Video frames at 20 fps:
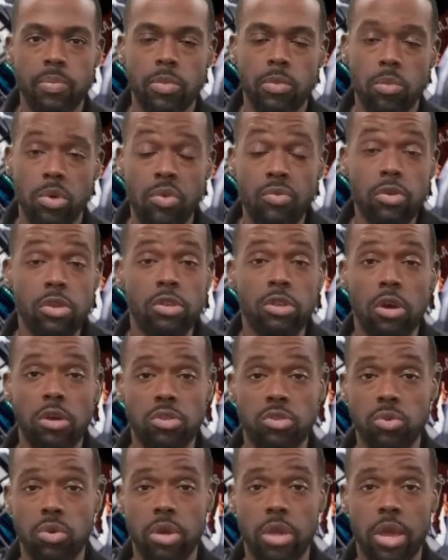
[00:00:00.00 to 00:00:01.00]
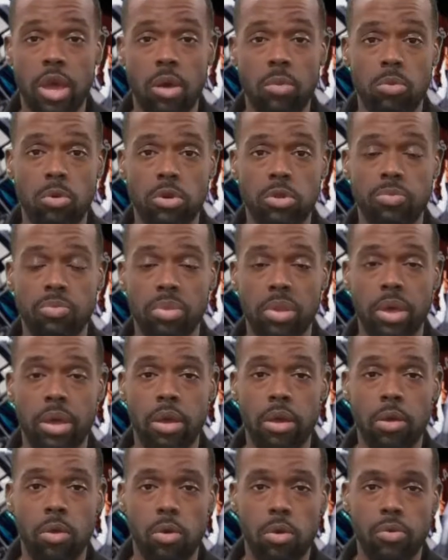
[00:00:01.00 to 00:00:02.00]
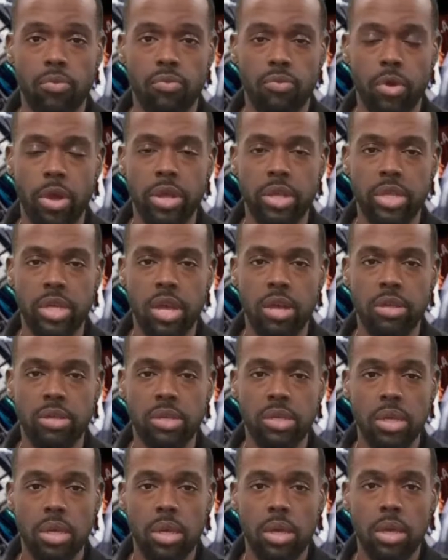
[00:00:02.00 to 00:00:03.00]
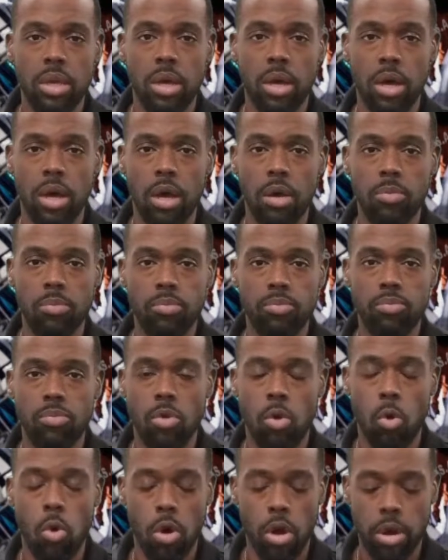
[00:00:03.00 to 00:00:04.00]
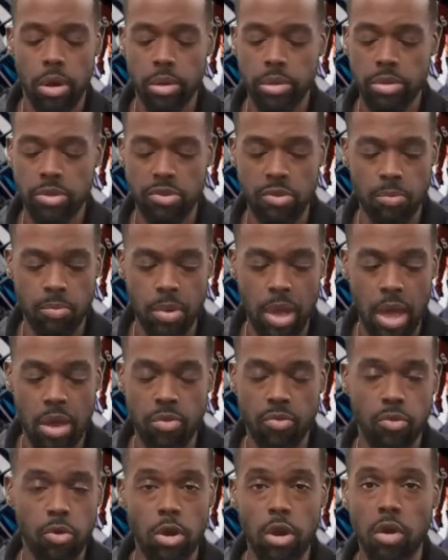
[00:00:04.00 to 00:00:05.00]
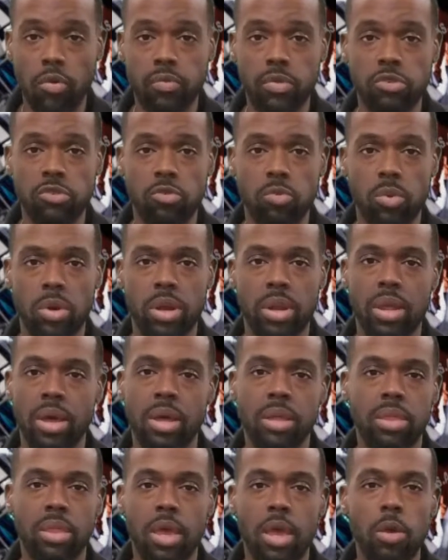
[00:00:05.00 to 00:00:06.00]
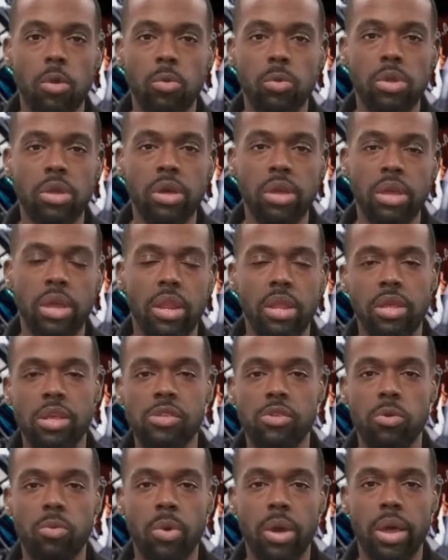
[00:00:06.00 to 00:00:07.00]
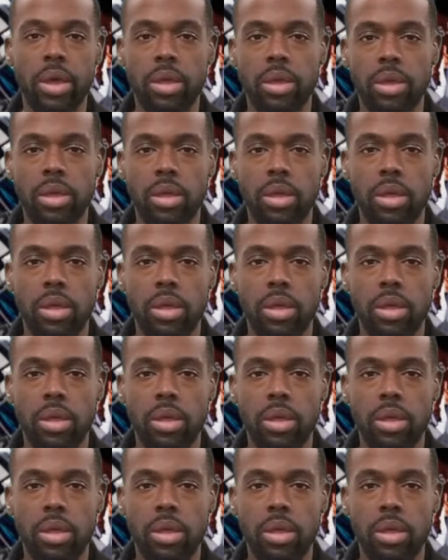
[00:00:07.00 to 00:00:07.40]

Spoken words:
But if you talk to a Cowboys player or a franchise or some guy in the front office or whatnot, they don't look at it either way.